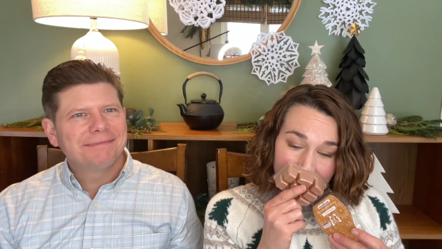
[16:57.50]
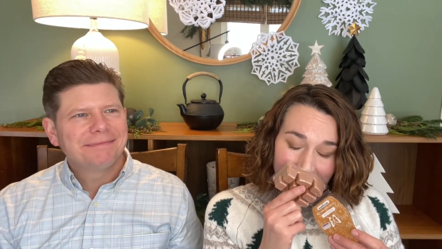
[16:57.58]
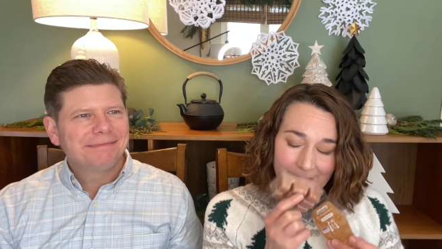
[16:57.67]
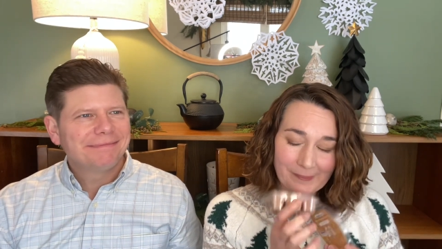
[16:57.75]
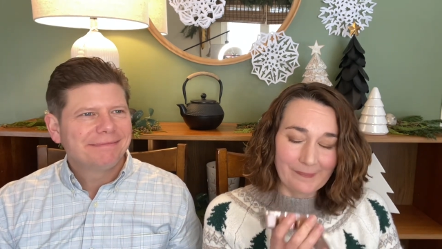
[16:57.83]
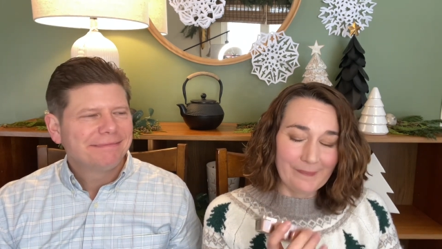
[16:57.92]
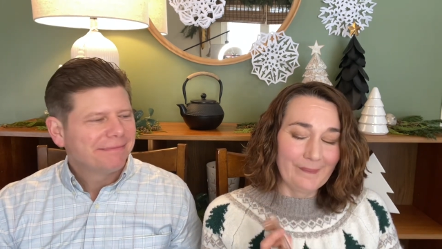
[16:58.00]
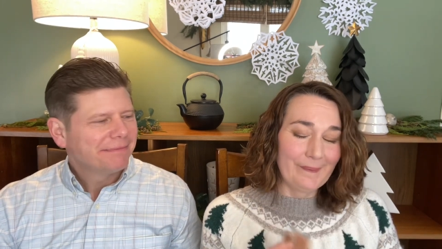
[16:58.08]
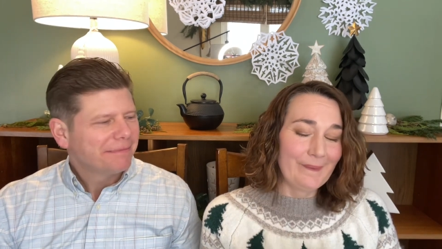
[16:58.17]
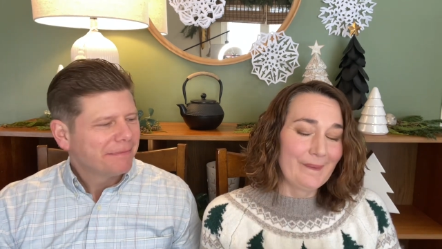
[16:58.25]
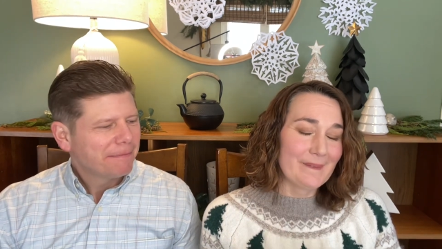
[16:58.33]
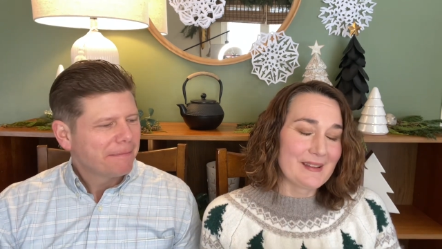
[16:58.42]

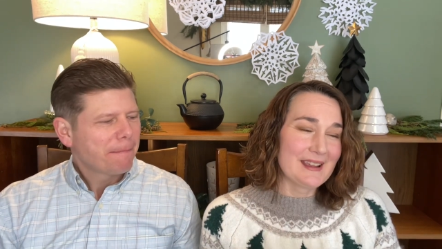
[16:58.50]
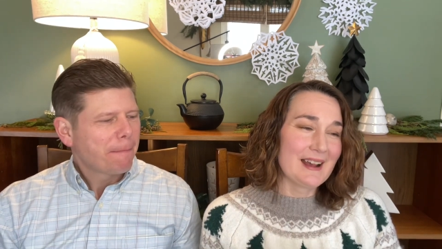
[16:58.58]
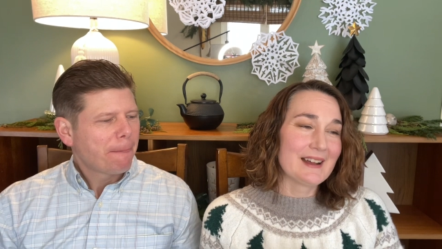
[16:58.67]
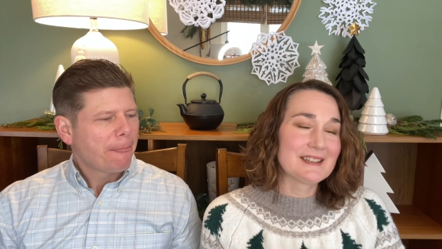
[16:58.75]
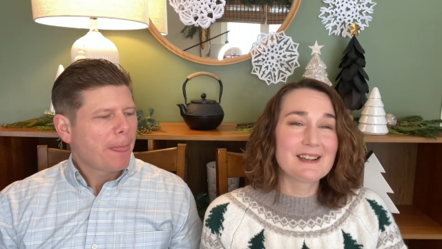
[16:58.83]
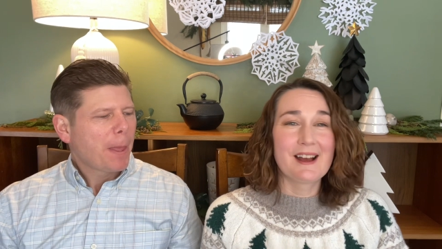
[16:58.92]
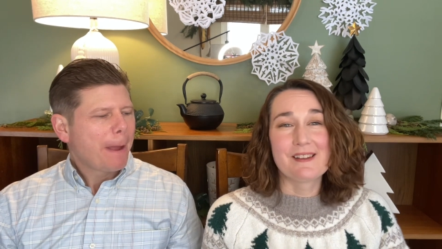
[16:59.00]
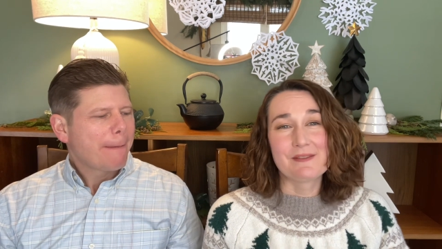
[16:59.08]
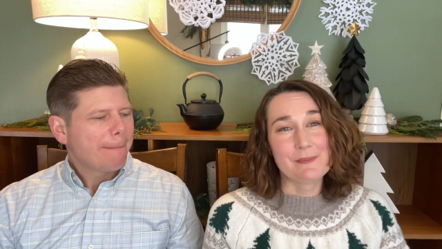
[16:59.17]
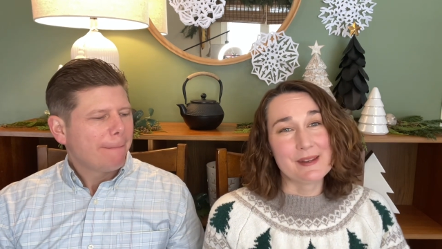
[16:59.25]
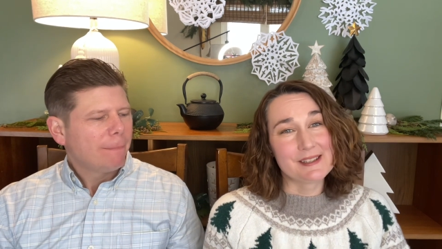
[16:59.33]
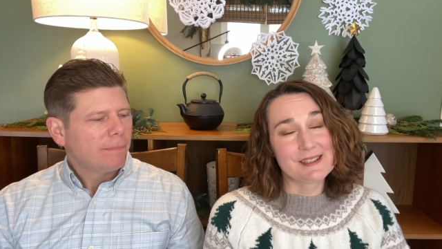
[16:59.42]
Speaker 1: oh yes,
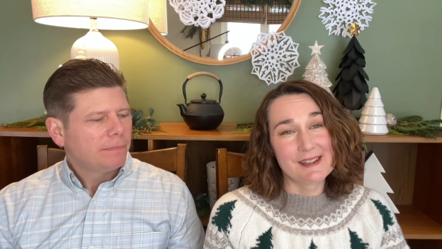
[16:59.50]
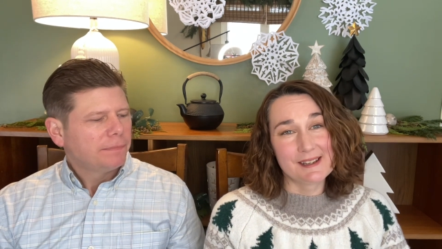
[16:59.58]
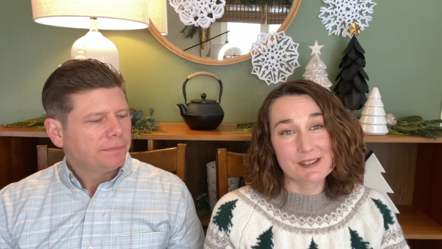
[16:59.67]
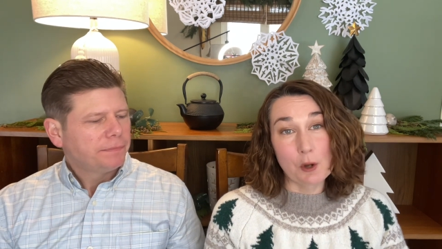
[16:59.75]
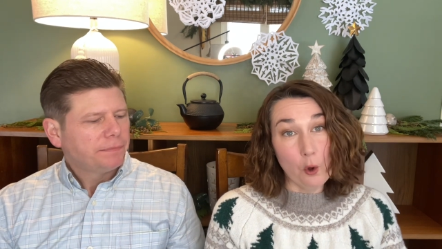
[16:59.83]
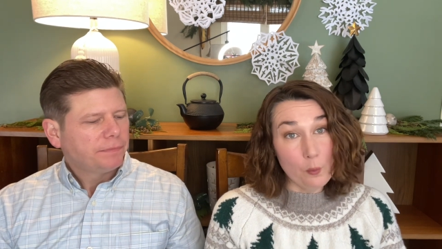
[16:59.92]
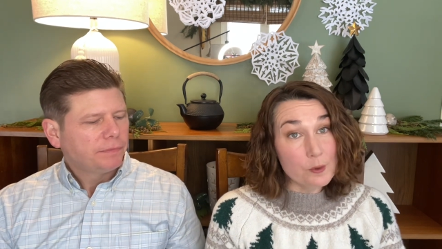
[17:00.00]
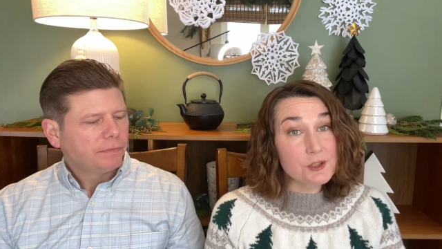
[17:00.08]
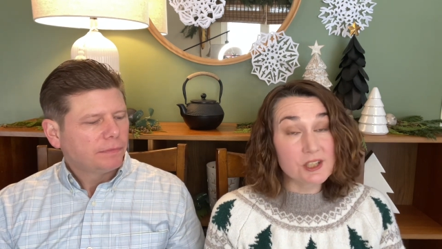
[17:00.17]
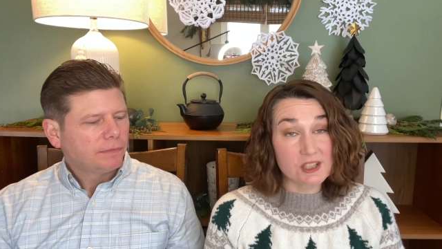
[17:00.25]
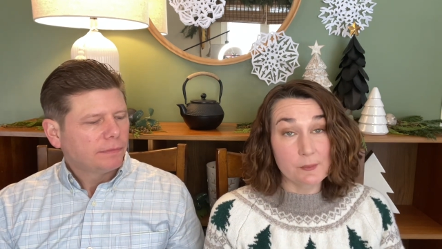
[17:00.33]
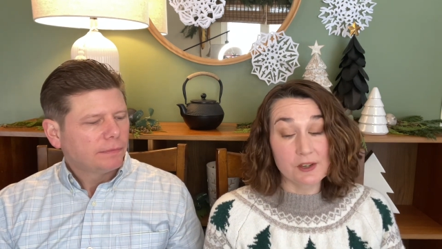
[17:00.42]
I've missed this
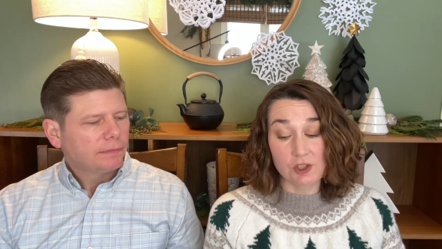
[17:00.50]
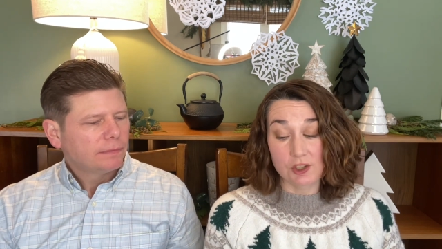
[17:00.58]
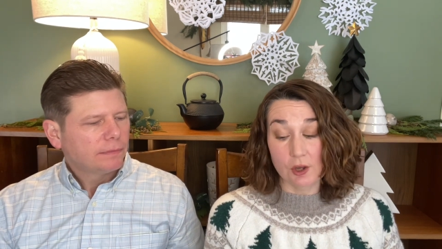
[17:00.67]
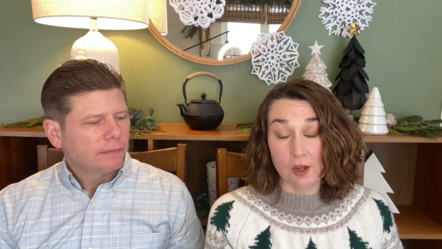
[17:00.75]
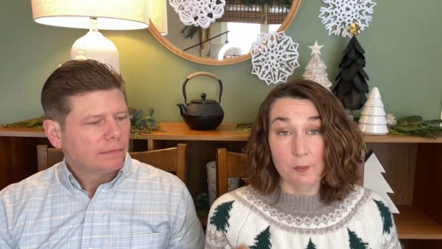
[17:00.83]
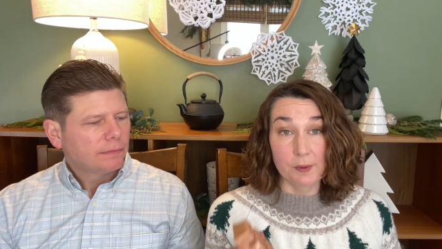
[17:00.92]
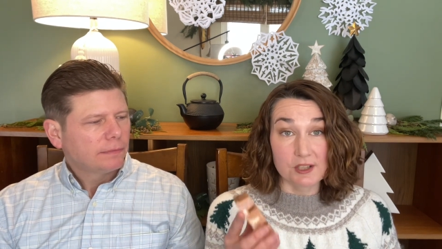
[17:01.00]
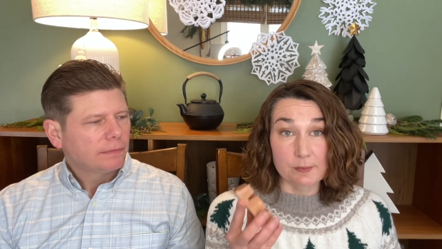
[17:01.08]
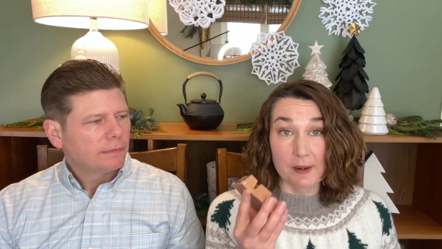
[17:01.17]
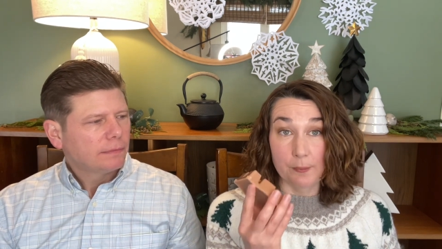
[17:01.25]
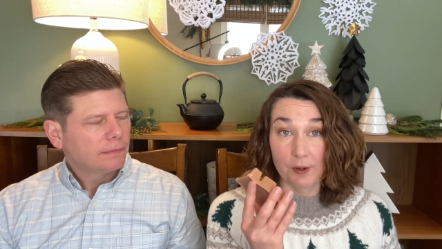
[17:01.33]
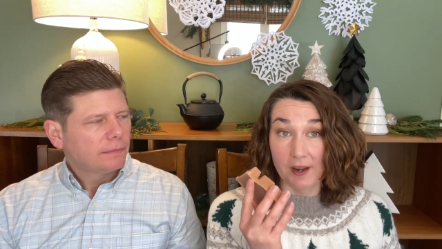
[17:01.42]
almost as much as Autumn Blaze
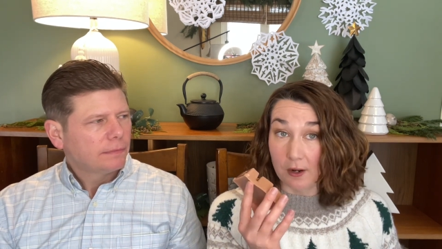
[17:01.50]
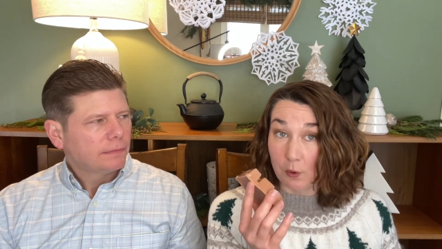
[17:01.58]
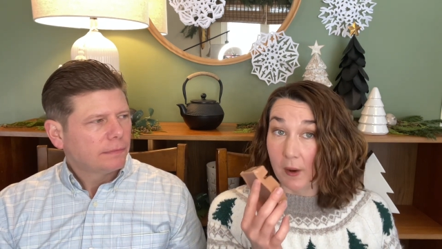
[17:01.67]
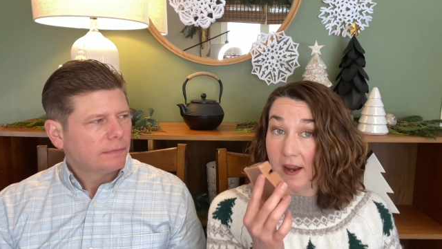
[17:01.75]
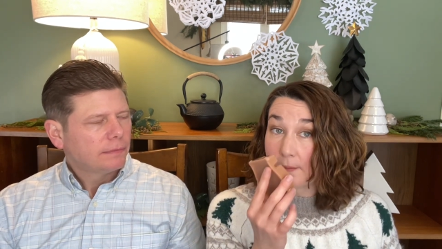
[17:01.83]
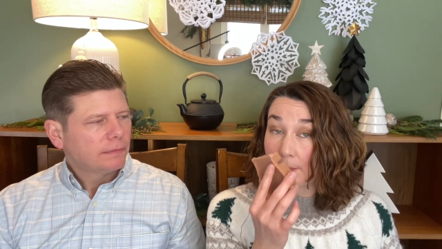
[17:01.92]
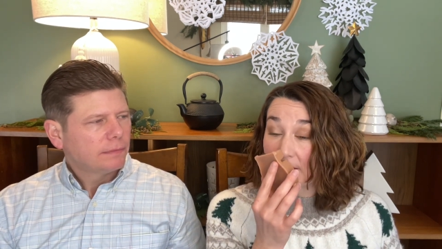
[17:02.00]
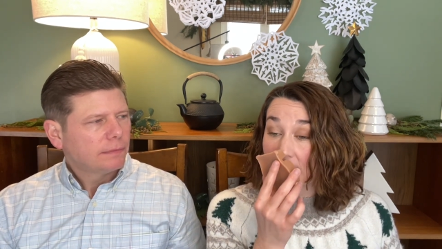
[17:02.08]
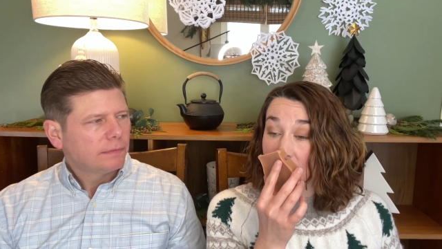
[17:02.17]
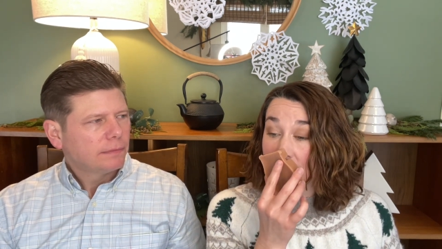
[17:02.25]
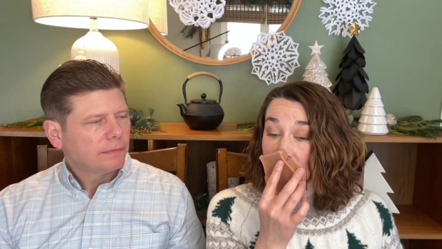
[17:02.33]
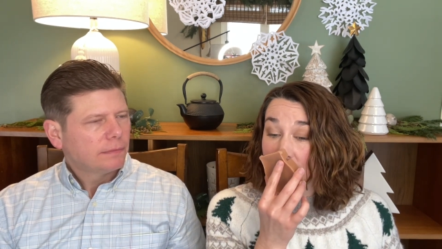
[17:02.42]
Maple. Not quite, but
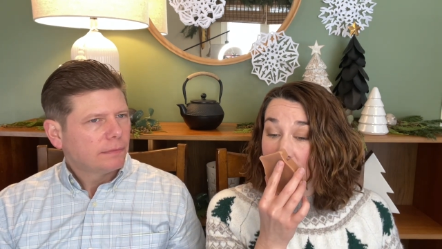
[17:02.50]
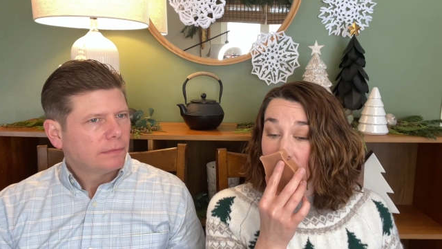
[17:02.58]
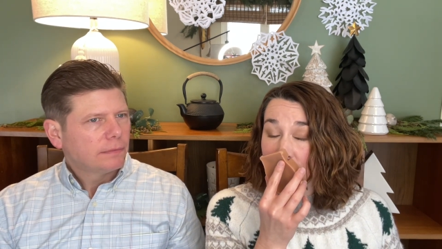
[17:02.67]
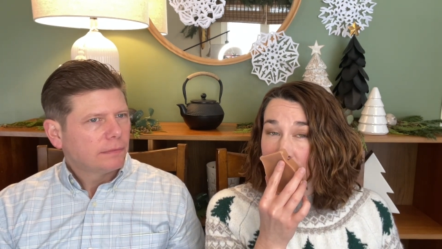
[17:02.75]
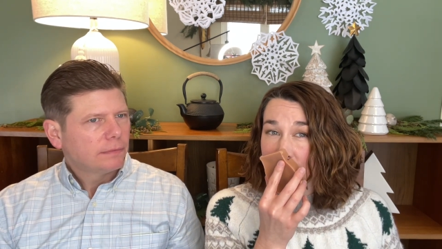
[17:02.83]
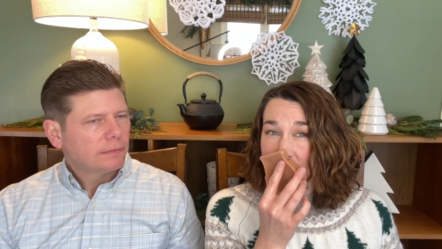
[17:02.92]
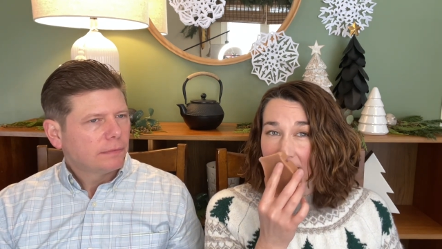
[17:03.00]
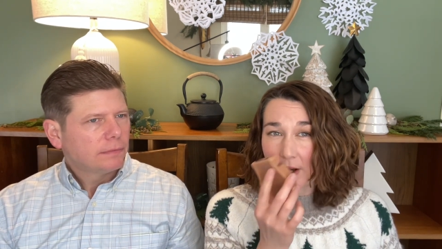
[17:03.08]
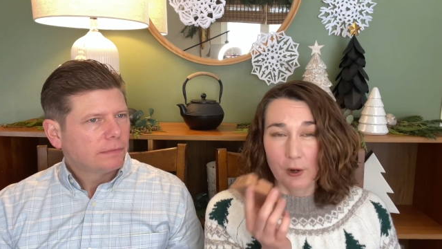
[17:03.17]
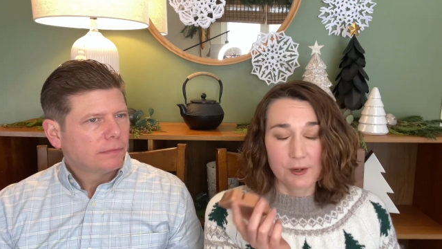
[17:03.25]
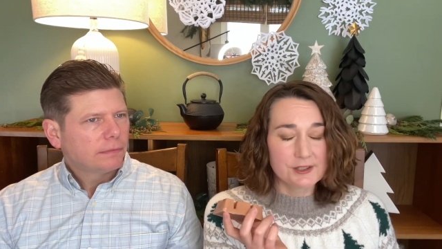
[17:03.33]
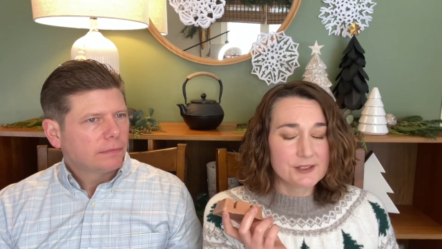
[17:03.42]

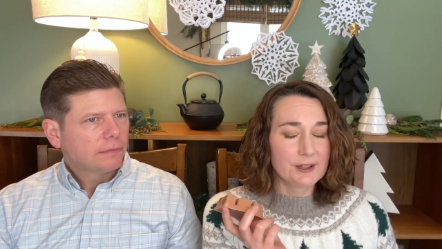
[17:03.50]
oh, it's